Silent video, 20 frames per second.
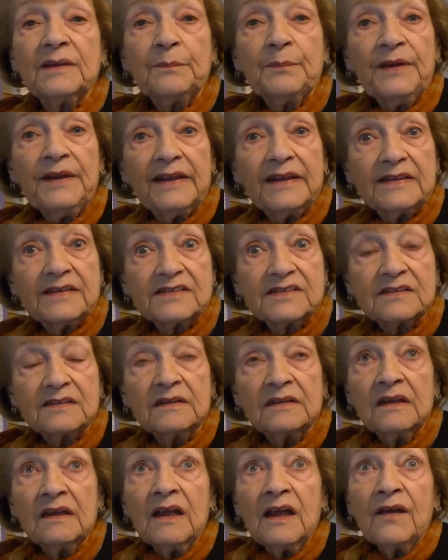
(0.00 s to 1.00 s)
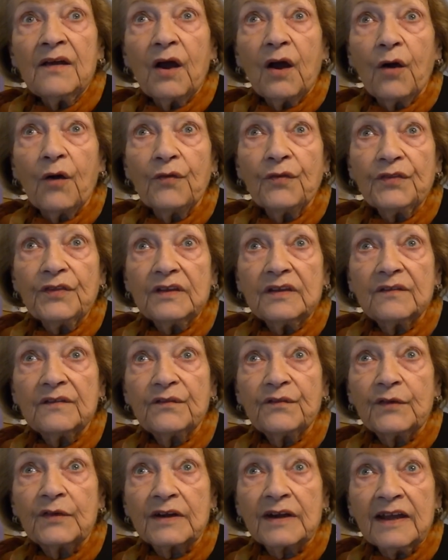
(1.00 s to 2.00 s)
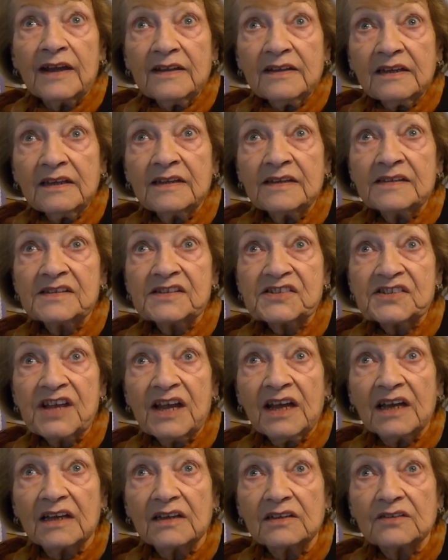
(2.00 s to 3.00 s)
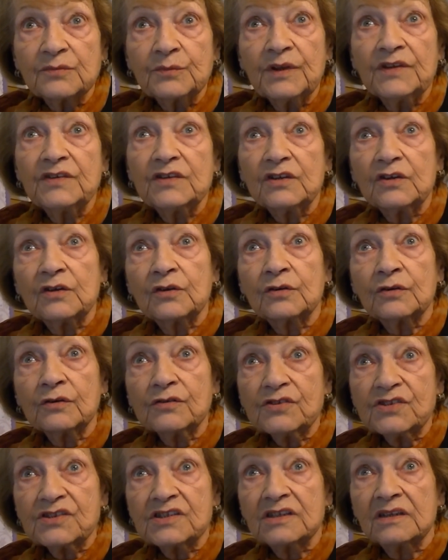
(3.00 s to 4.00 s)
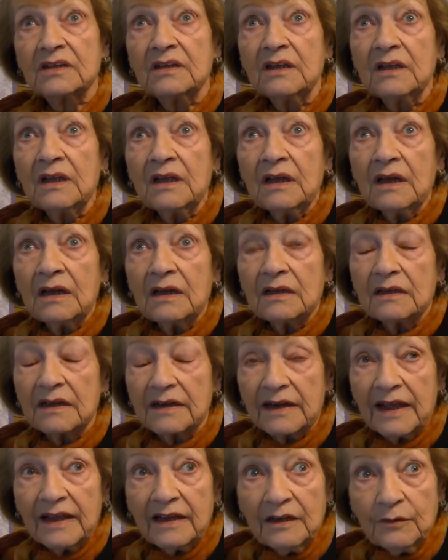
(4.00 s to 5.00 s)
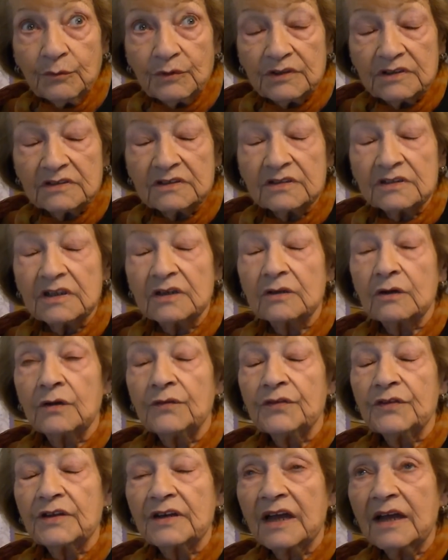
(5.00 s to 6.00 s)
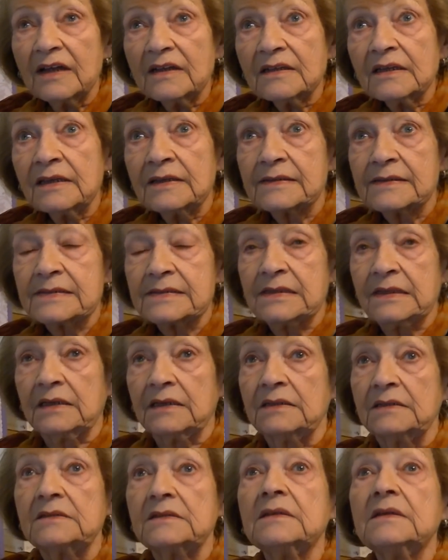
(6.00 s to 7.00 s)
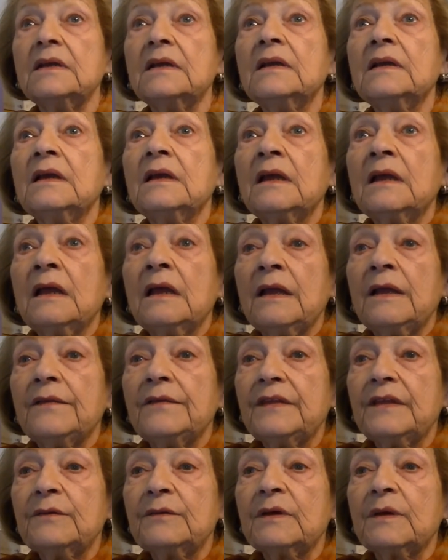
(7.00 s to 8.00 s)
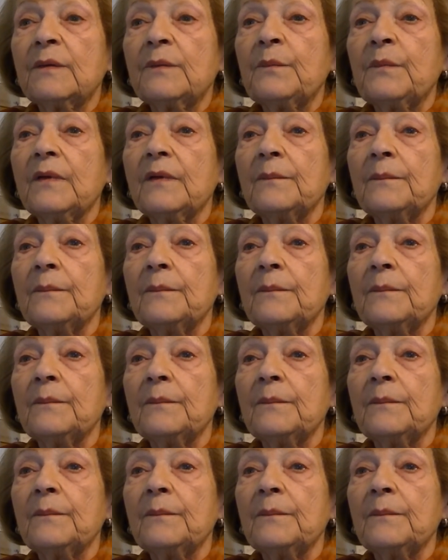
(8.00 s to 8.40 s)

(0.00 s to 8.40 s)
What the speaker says: a place on the right-hand side. When he crossed the railway track, on the right-hand side, there were